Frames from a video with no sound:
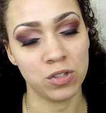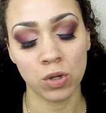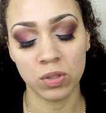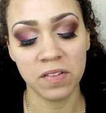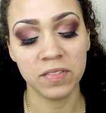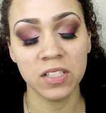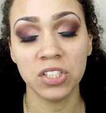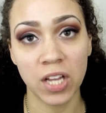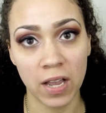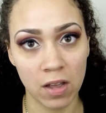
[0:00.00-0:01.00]
So definitely
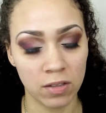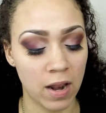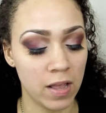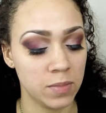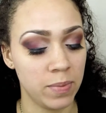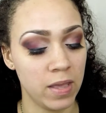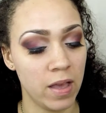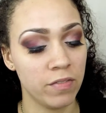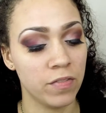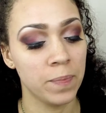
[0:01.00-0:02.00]
check out that SPF.